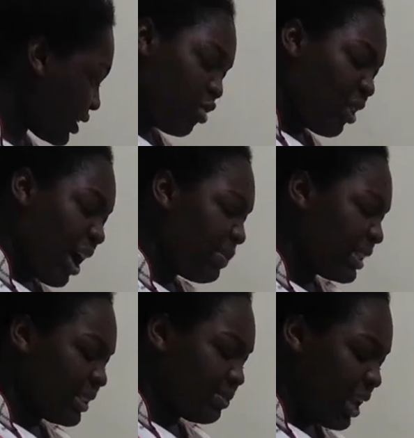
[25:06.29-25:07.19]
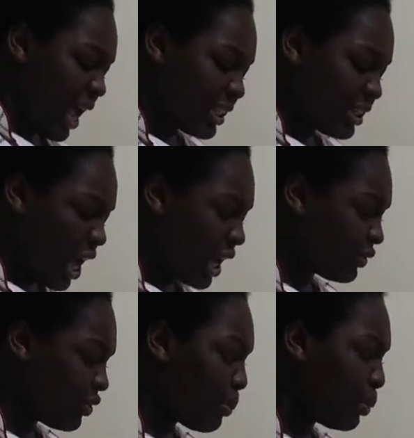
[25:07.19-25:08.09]
You got me some nice socks
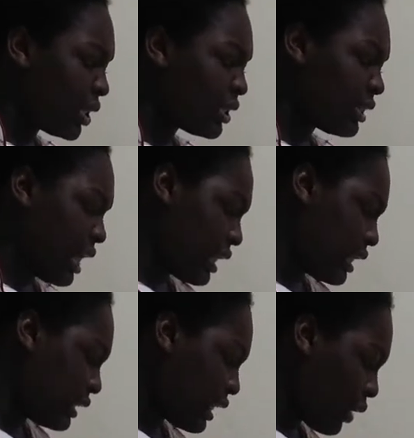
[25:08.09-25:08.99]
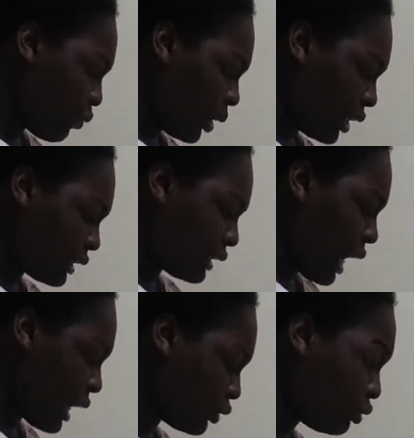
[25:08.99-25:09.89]
for a person that doesn't like wearing
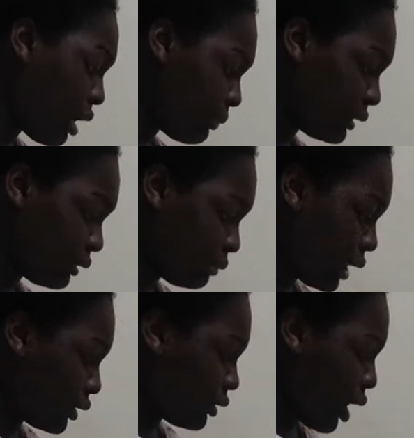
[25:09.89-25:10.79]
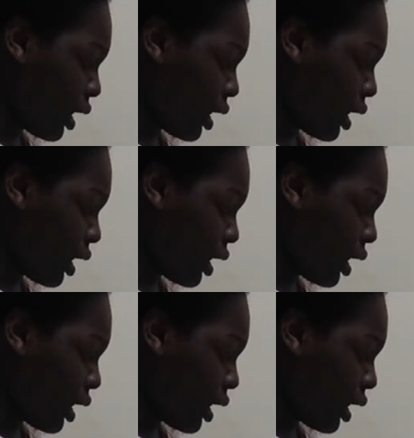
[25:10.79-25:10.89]
socks. You got me some nice socks.